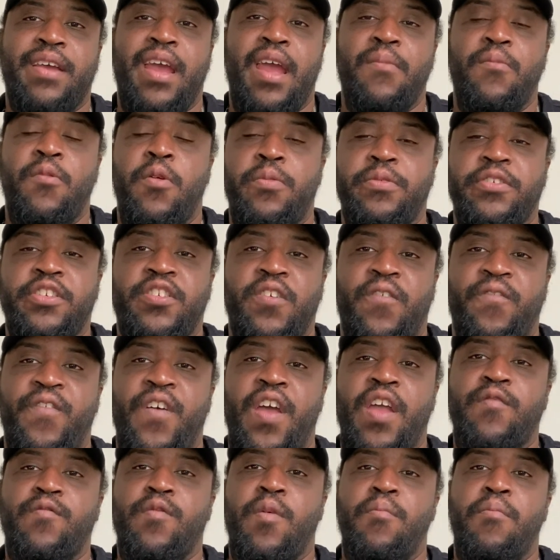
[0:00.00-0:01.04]
game. What was your
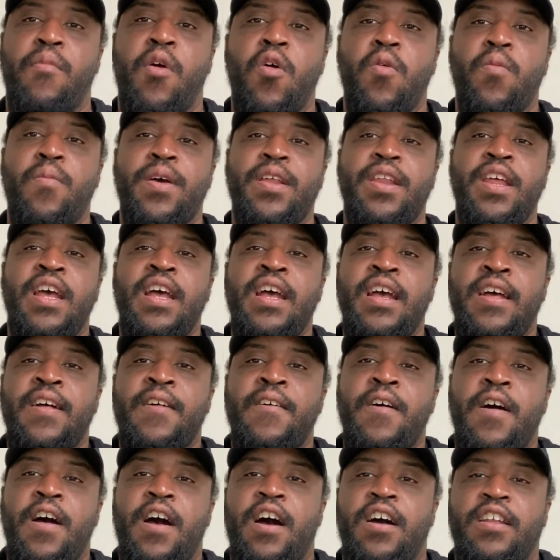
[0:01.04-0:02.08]
favorite moment?
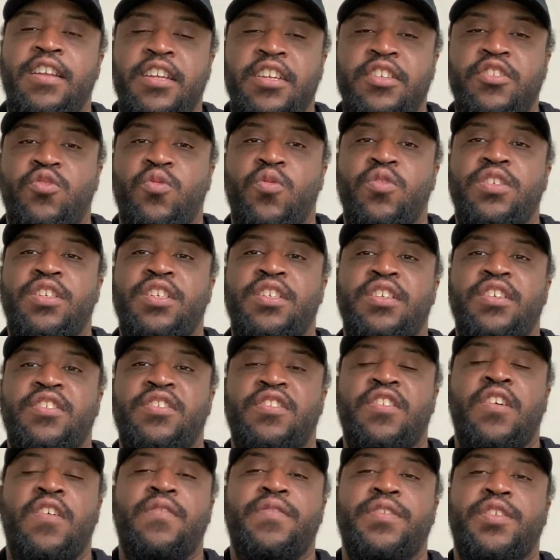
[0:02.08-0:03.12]
Did Georgia
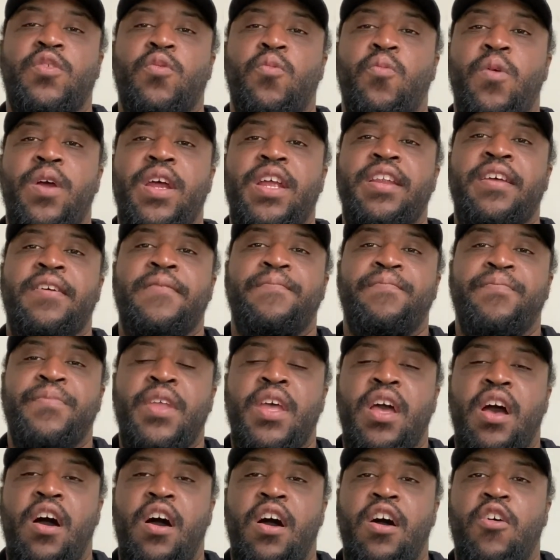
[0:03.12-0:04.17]
deserve to win it?
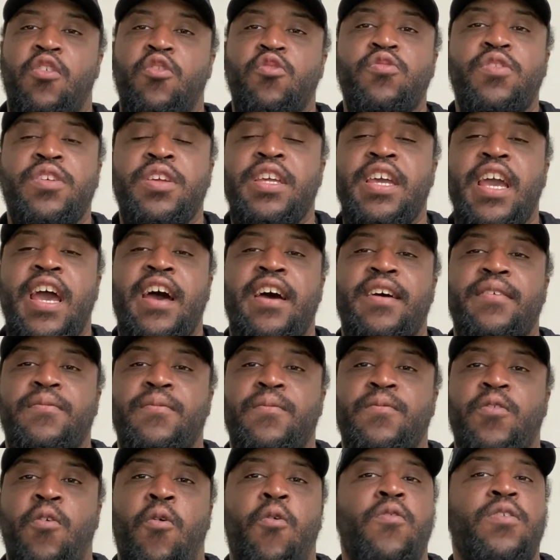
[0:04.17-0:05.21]
Who you
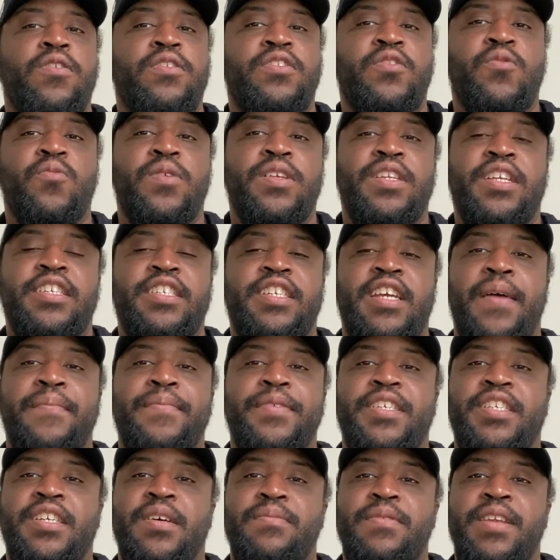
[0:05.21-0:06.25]
got going to win the
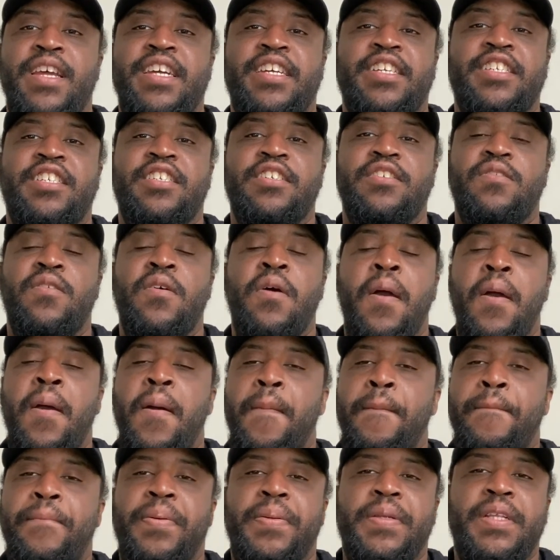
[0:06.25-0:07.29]
championship next year?
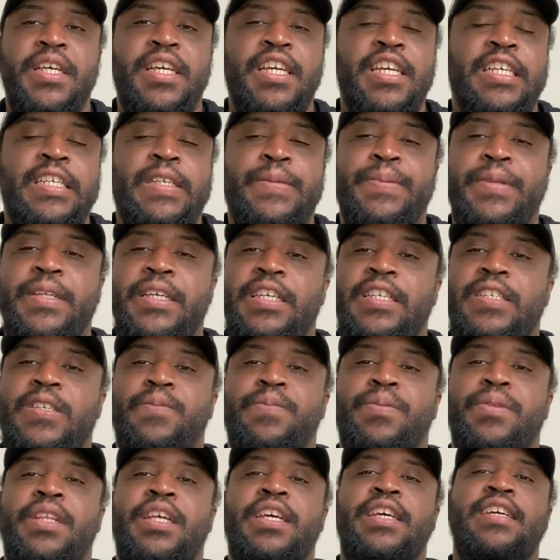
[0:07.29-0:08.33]
Please, please,
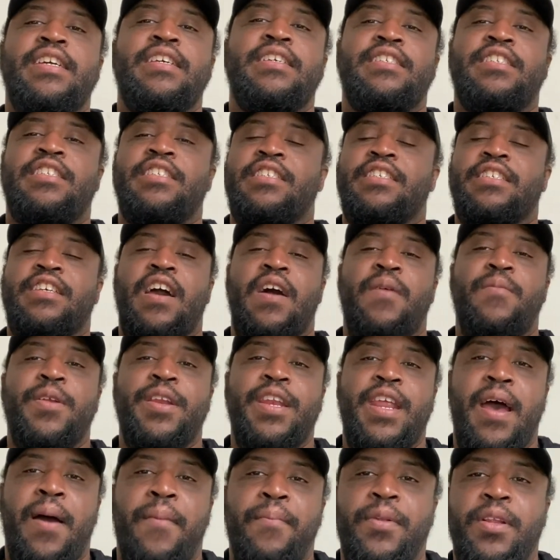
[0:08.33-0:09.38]
please just
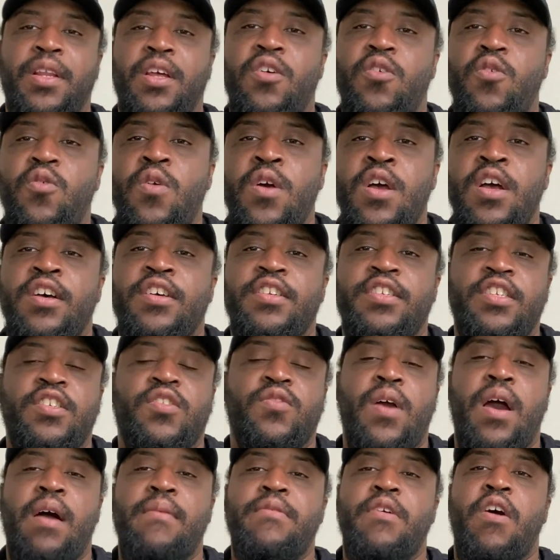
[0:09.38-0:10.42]
comment down below.
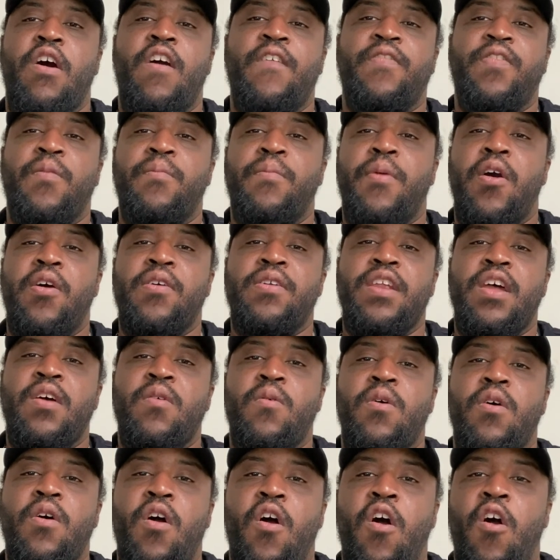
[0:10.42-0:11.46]
Subscribe to Off the Ball
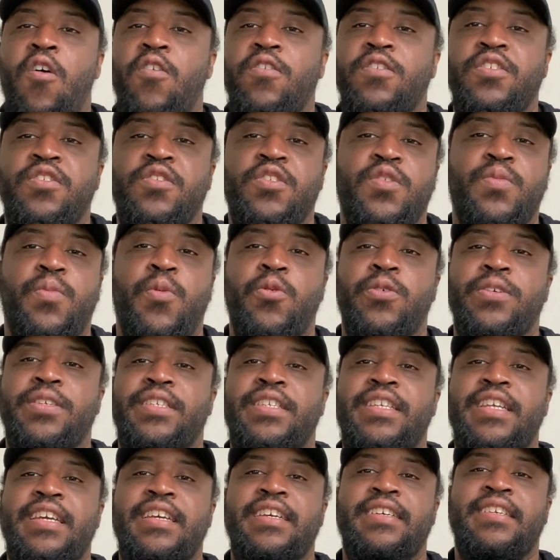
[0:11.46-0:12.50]
Network, all your
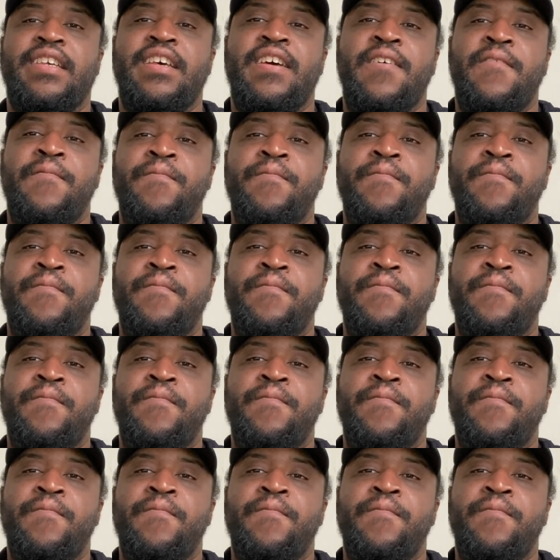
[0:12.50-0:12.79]
sports needs.